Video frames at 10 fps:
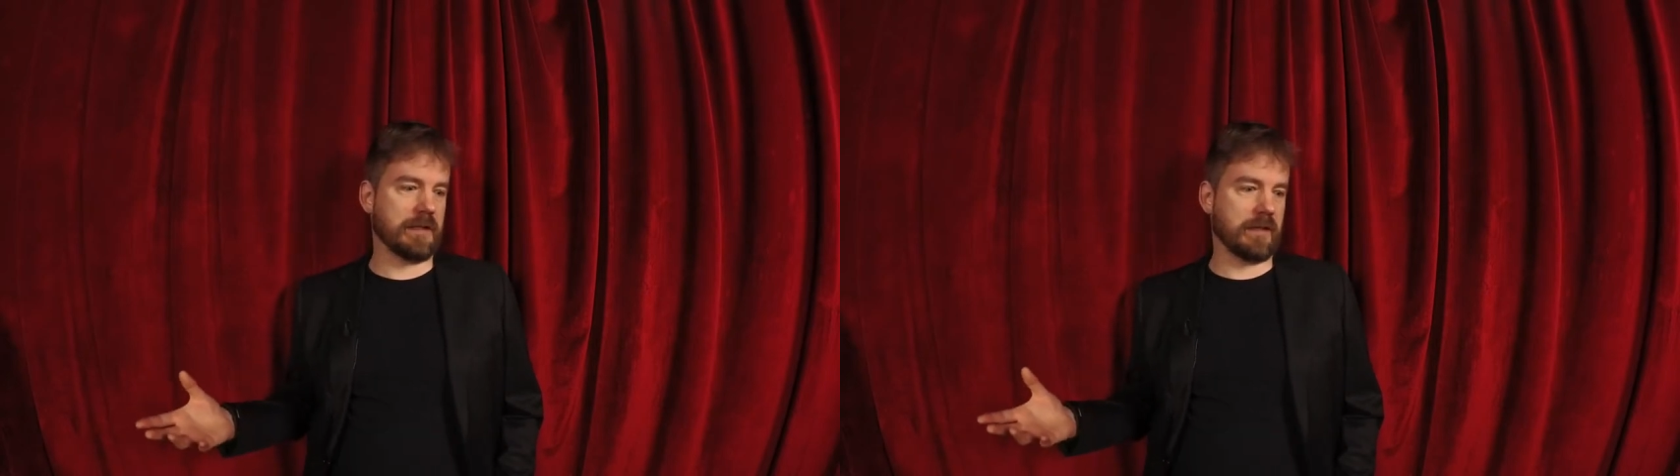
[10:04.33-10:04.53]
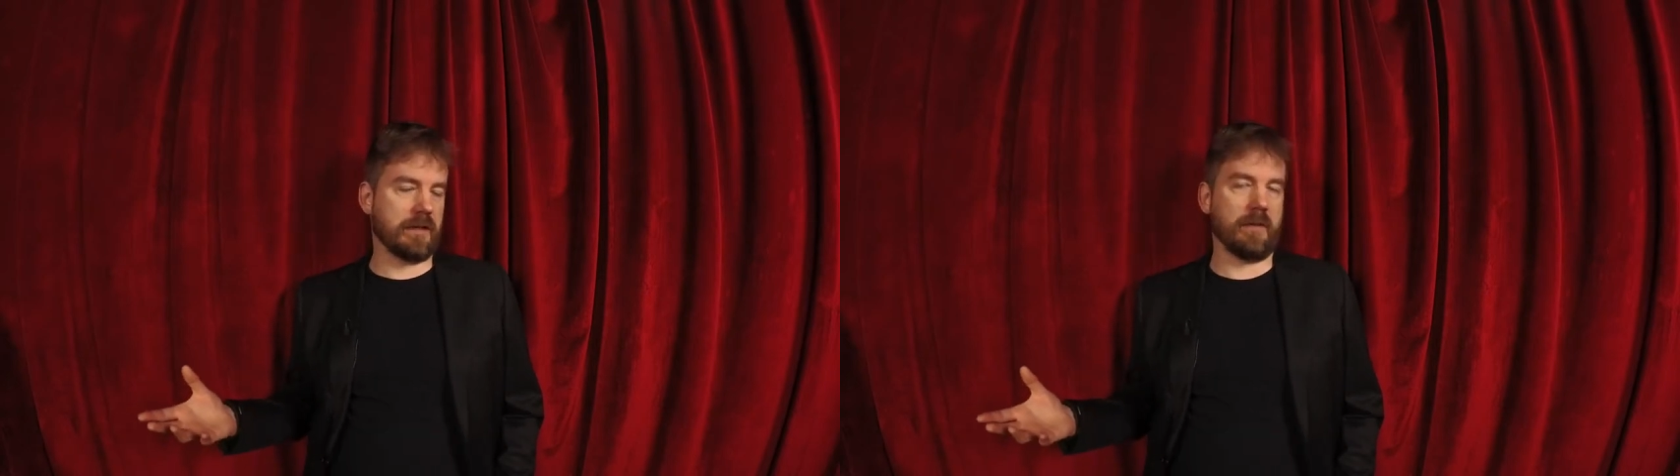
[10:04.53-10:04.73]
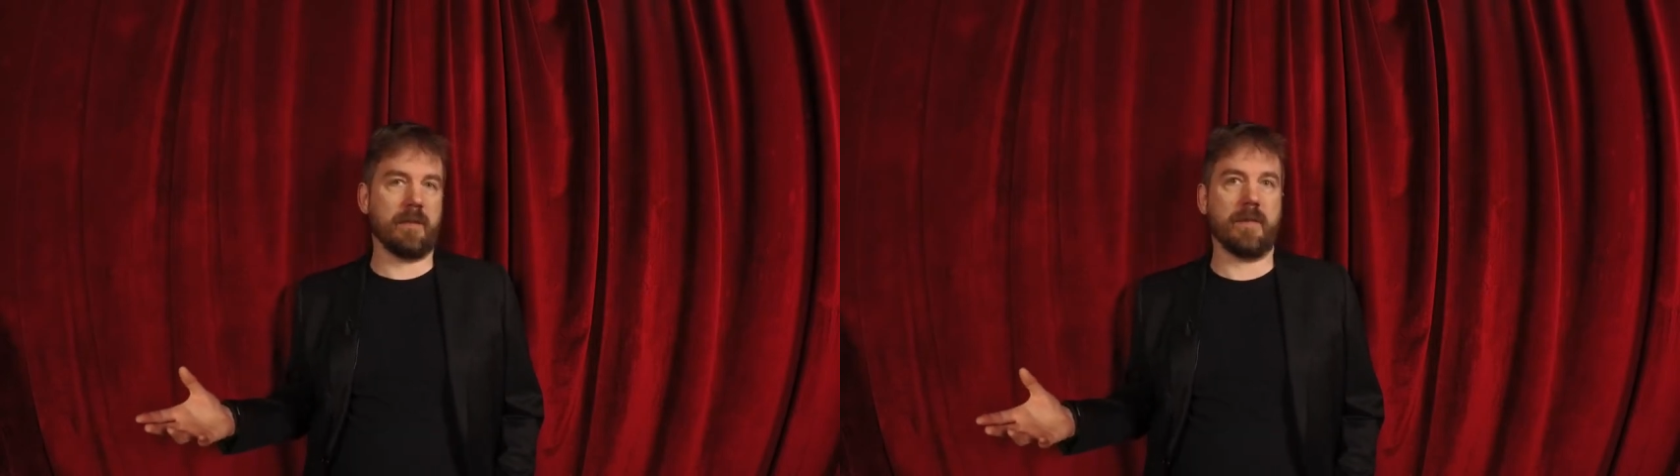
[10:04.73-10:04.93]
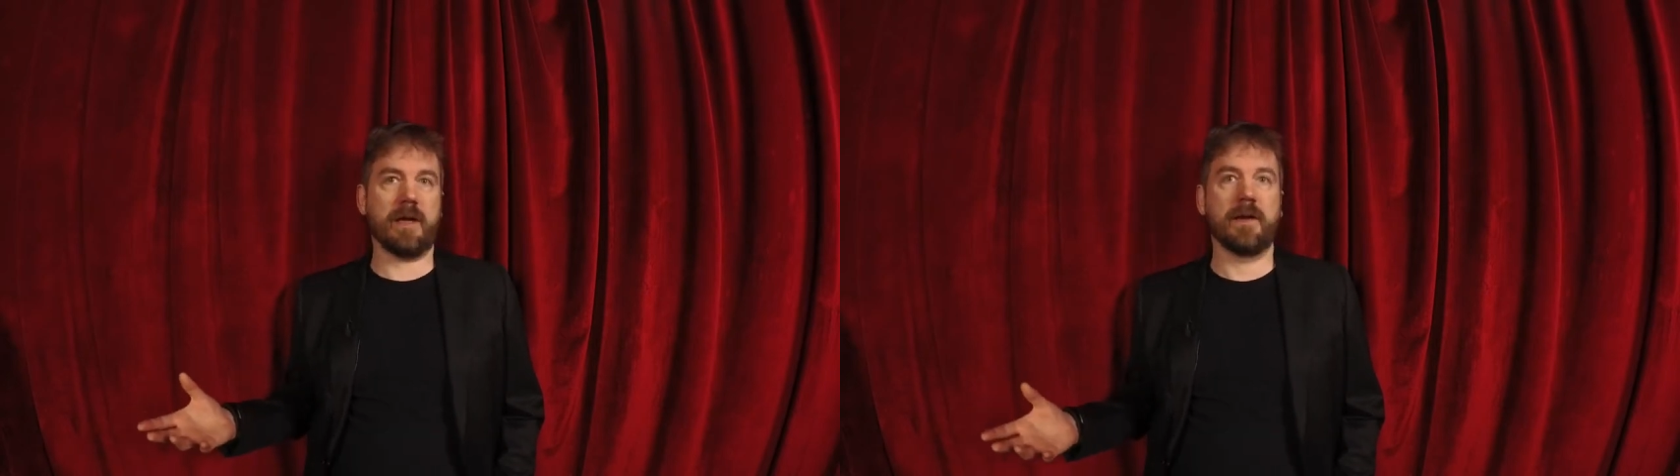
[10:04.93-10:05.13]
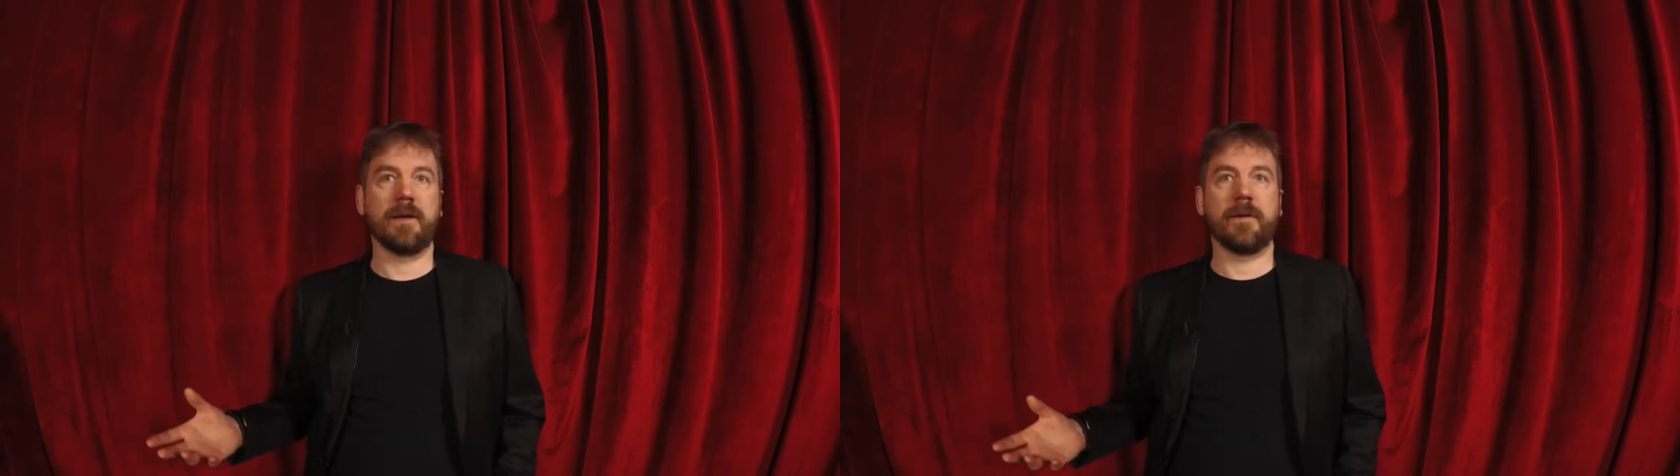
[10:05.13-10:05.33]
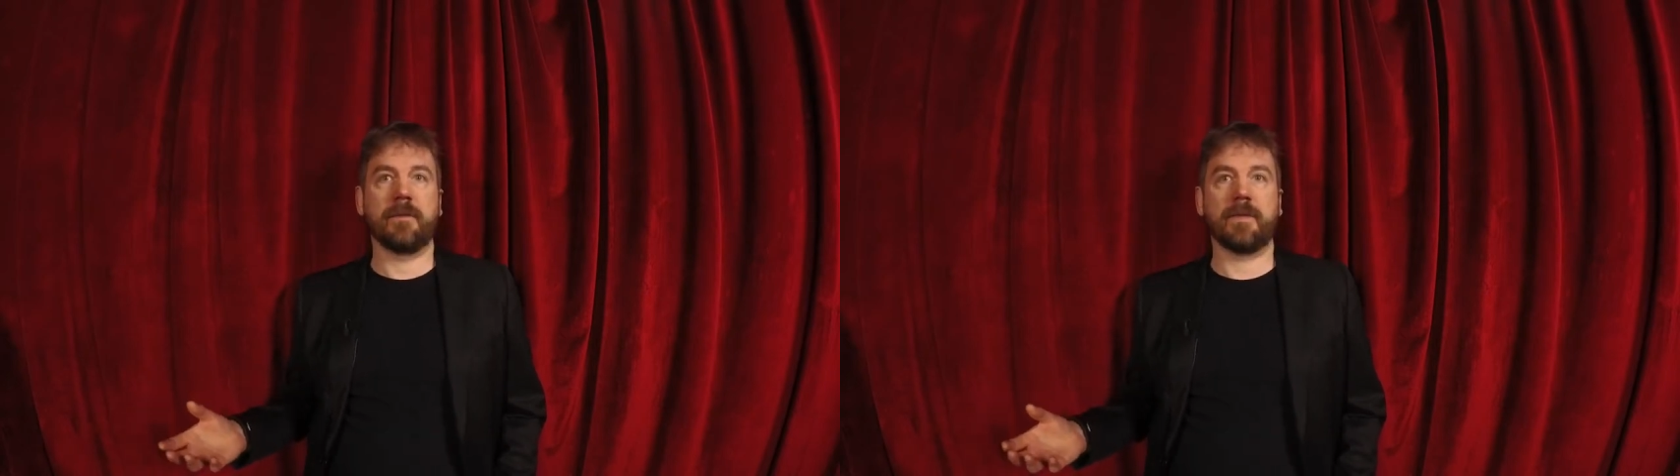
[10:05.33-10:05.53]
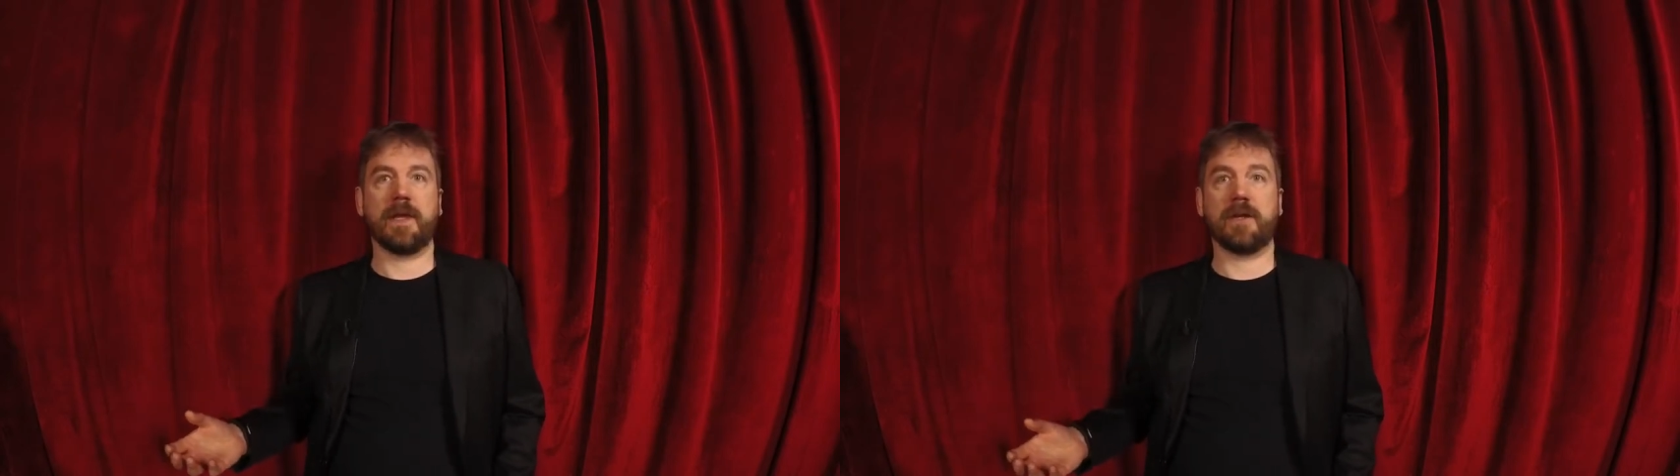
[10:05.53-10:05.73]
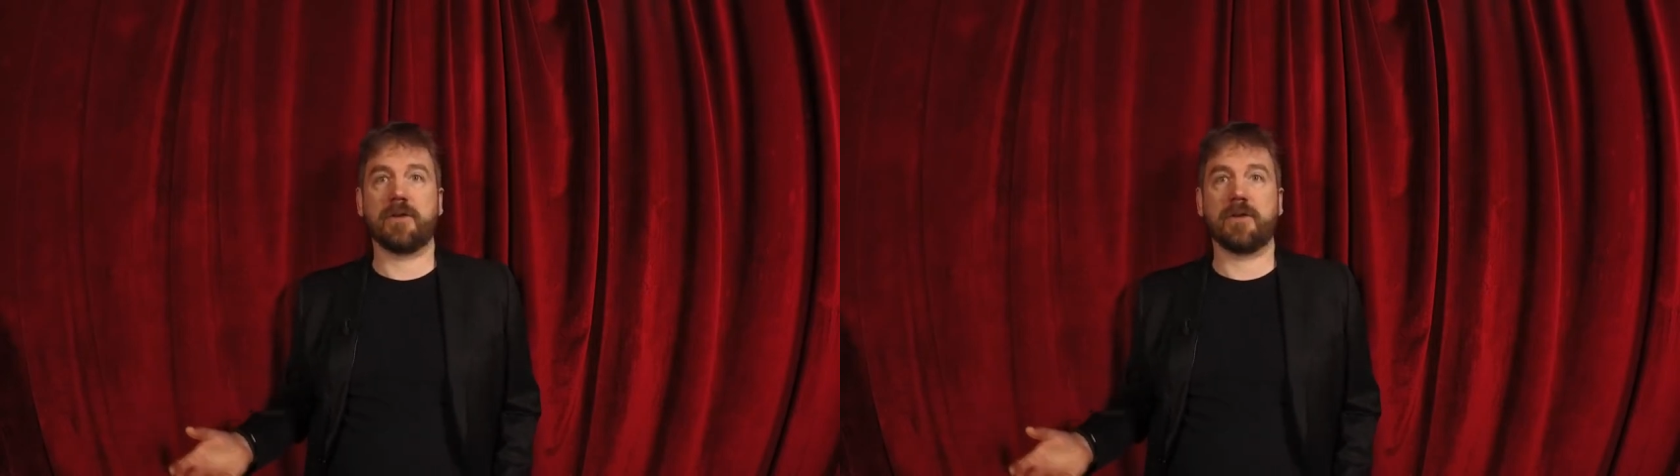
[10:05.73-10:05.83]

Oh, come on, man then you